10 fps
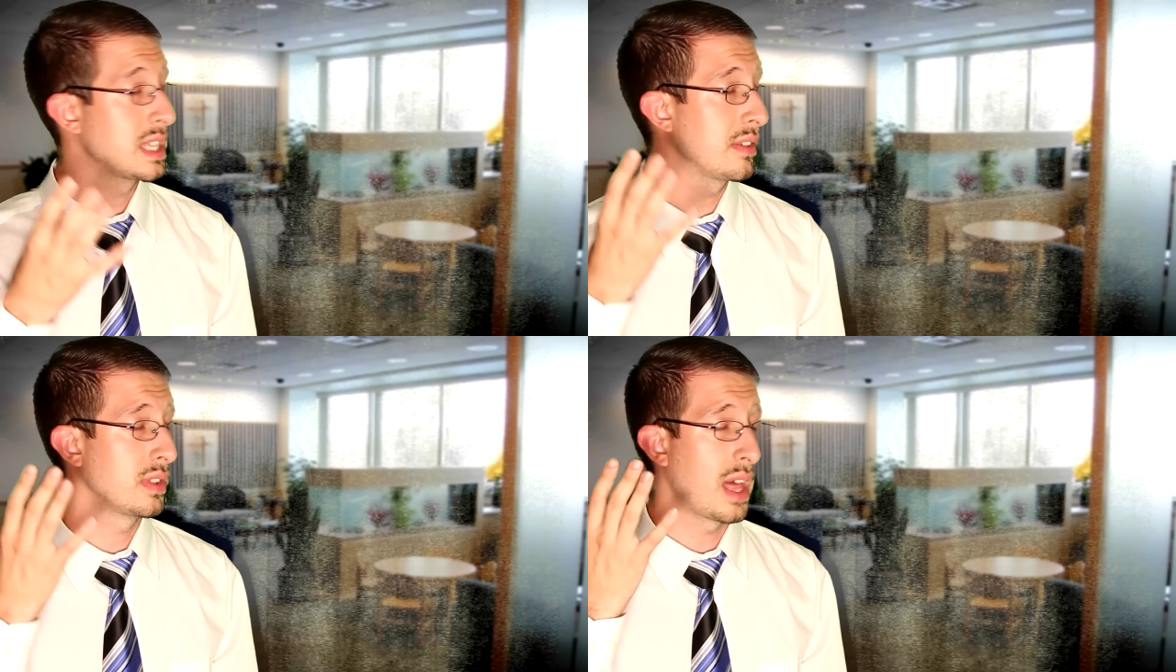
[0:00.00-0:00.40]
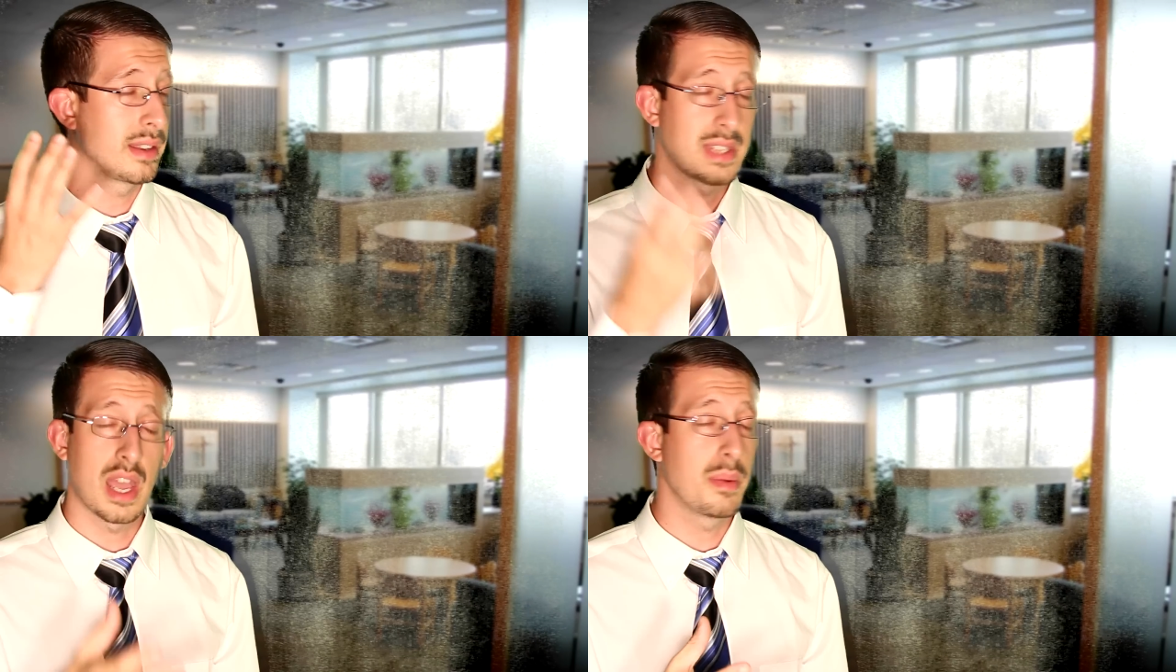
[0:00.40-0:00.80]
save a
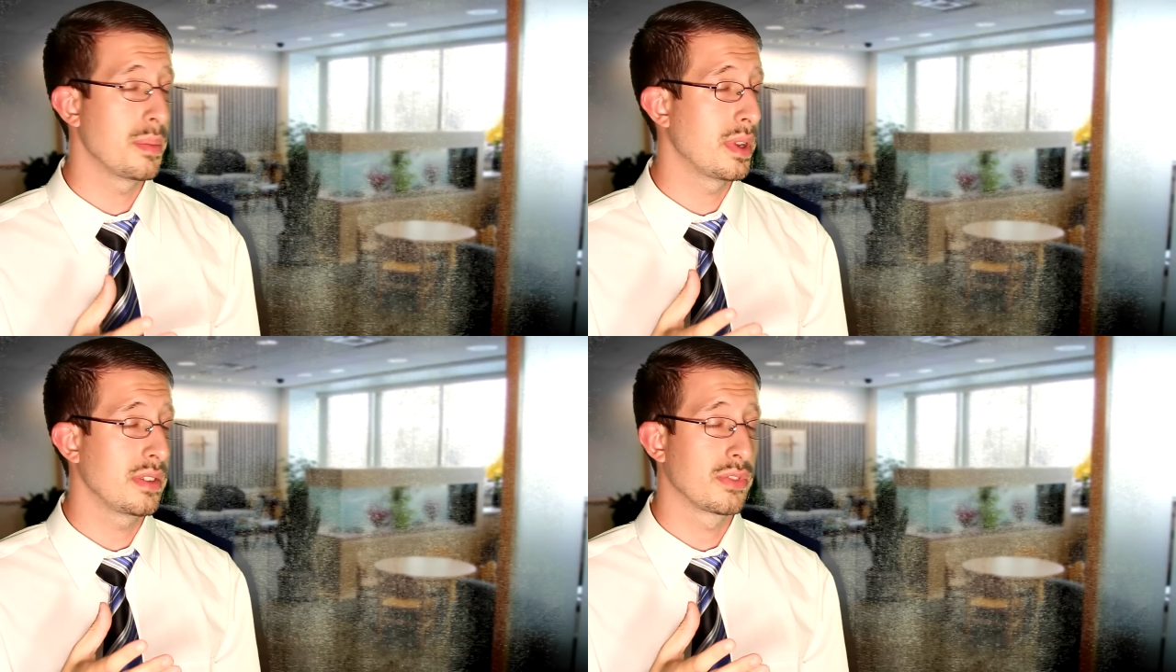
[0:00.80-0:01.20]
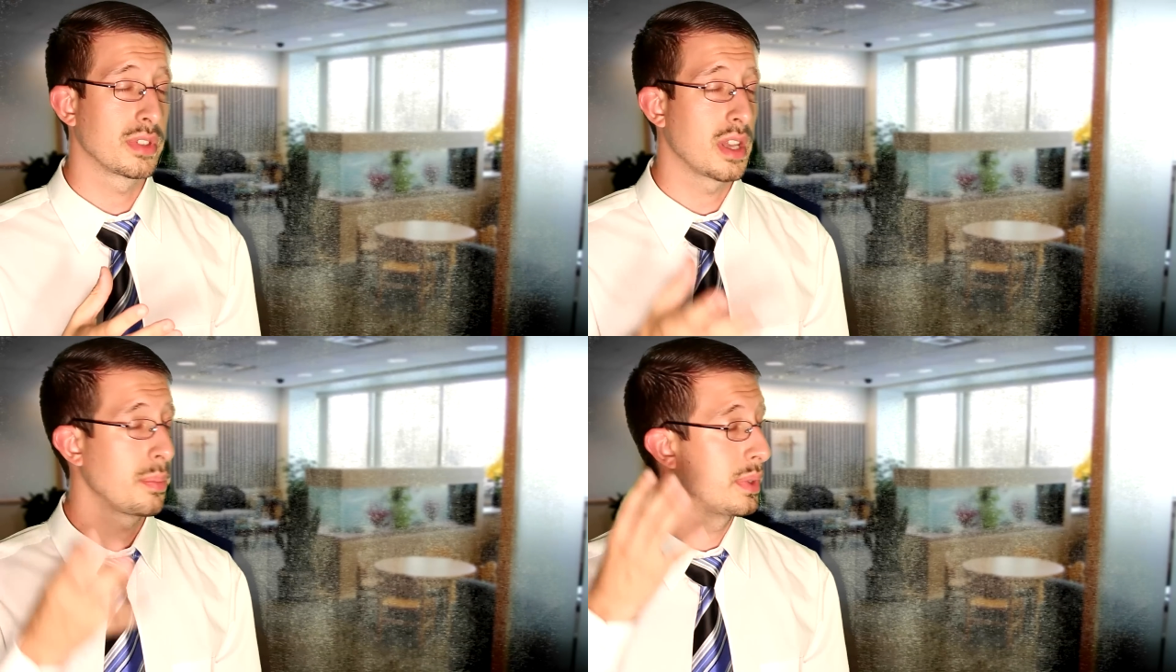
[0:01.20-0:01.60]
lot of time and money for
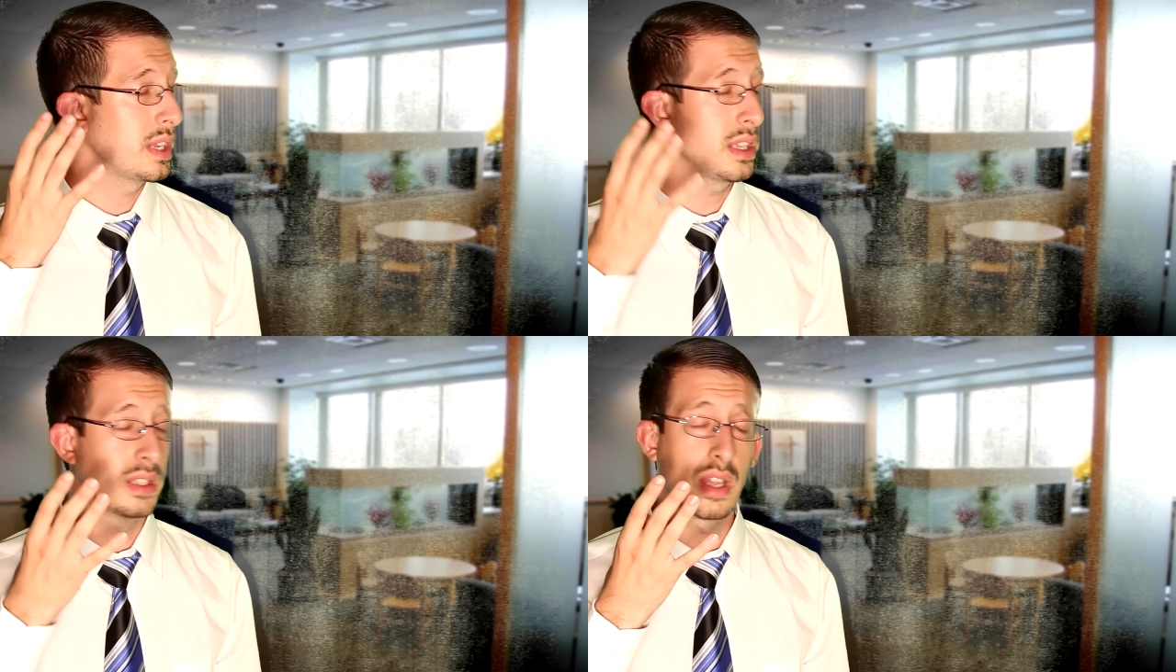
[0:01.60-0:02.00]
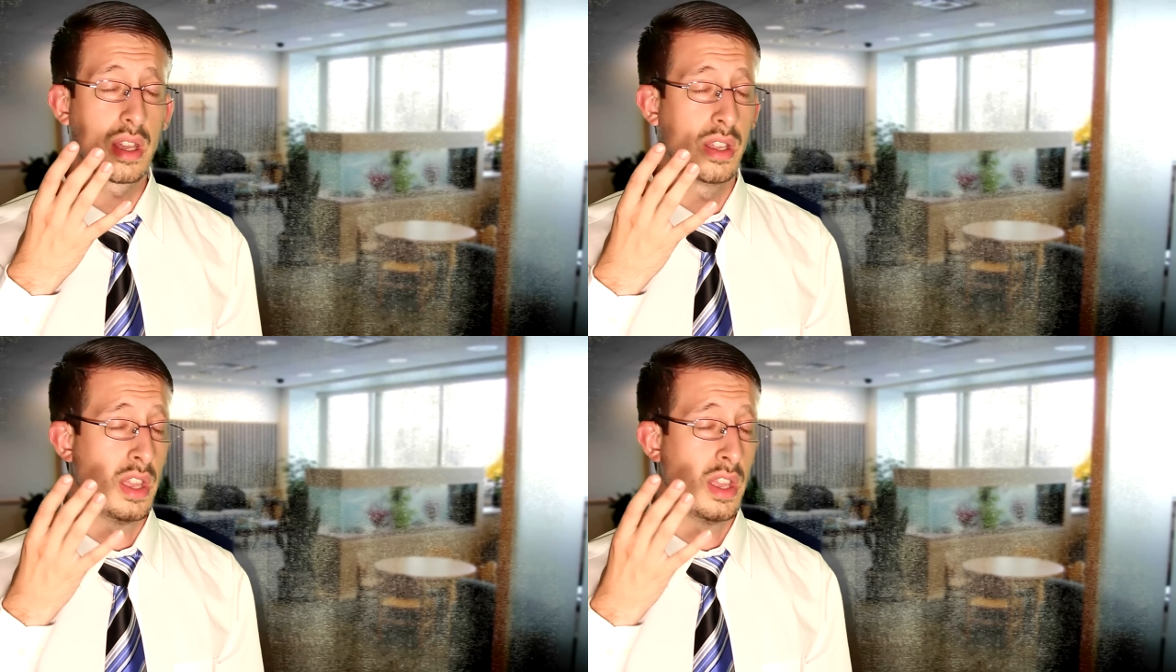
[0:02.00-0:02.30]
the company, and